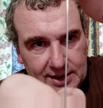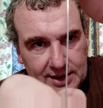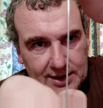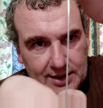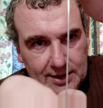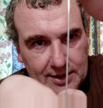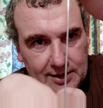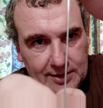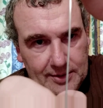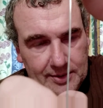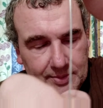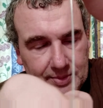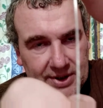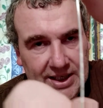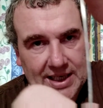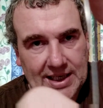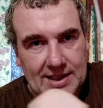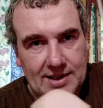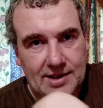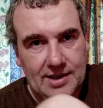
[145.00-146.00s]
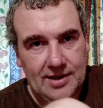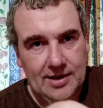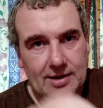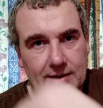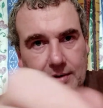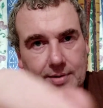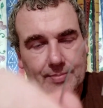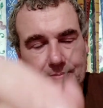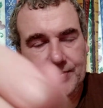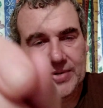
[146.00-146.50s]
but that's
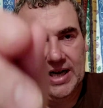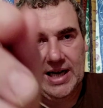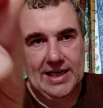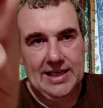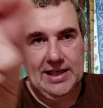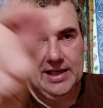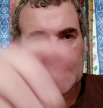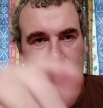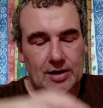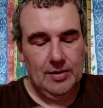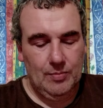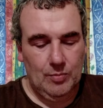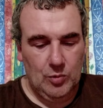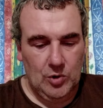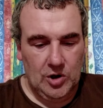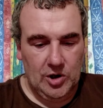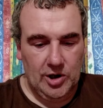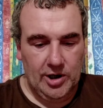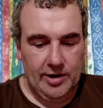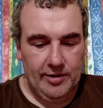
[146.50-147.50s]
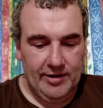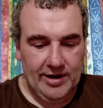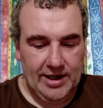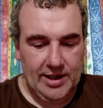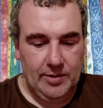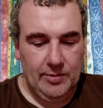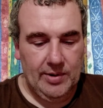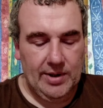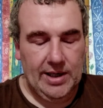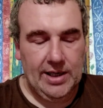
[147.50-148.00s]
the alien wire
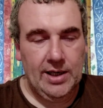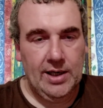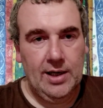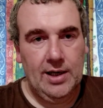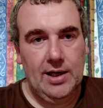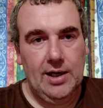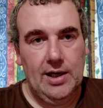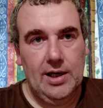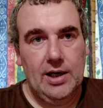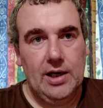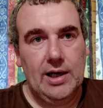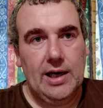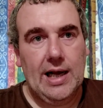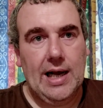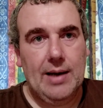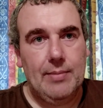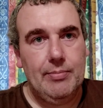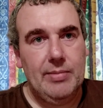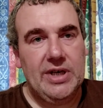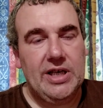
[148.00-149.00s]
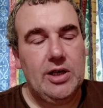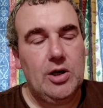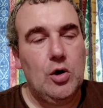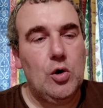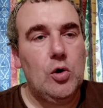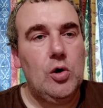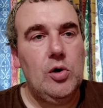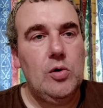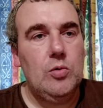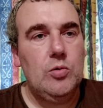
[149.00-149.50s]
anyway. I have my
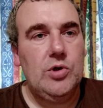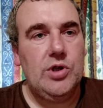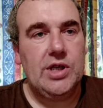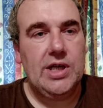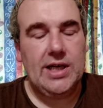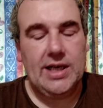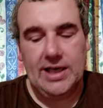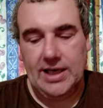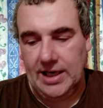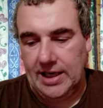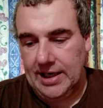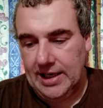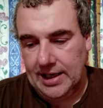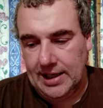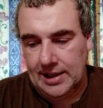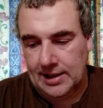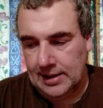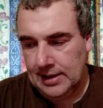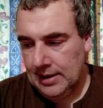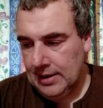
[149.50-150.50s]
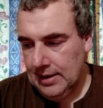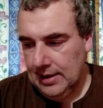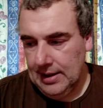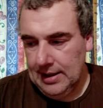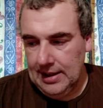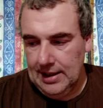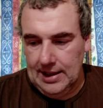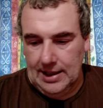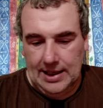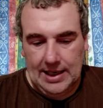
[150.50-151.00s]
coil jig here,
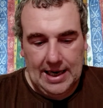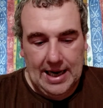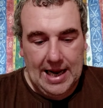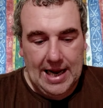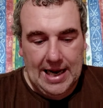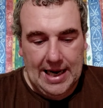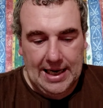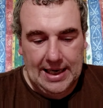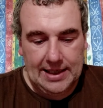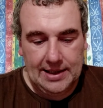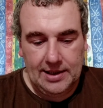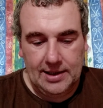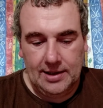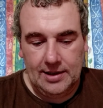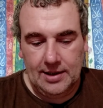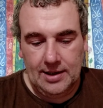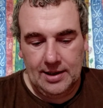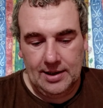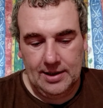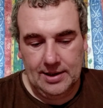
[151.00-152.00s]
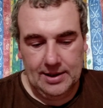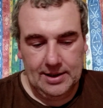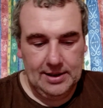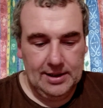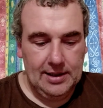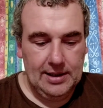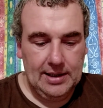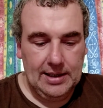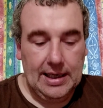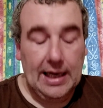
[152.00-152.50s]
and
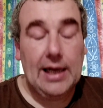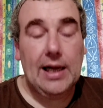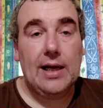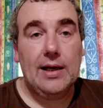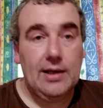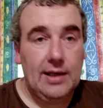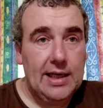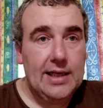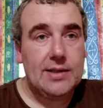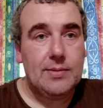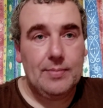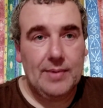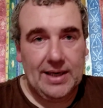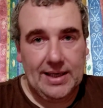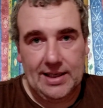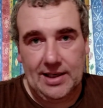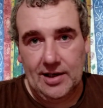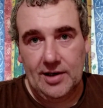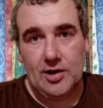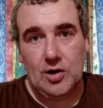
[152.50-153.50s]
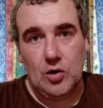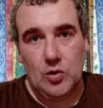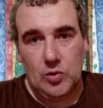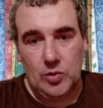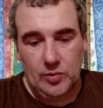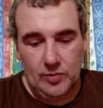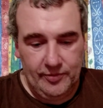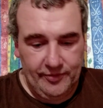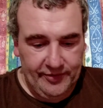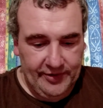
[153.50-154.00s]
let's make the
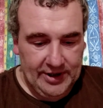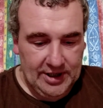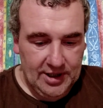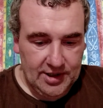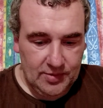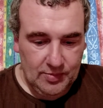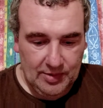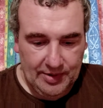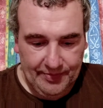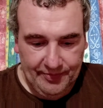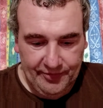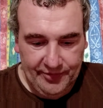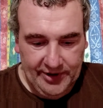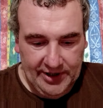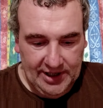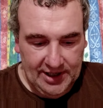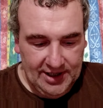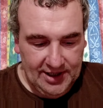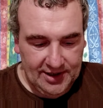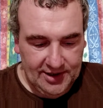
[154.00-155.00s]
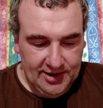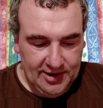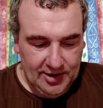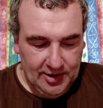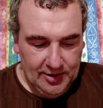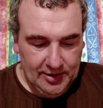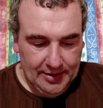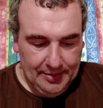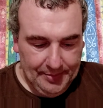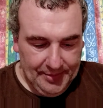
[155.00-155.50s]
coil first, one thing at a
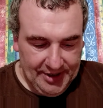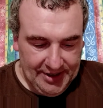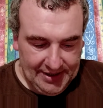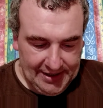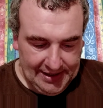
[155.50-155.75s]
time,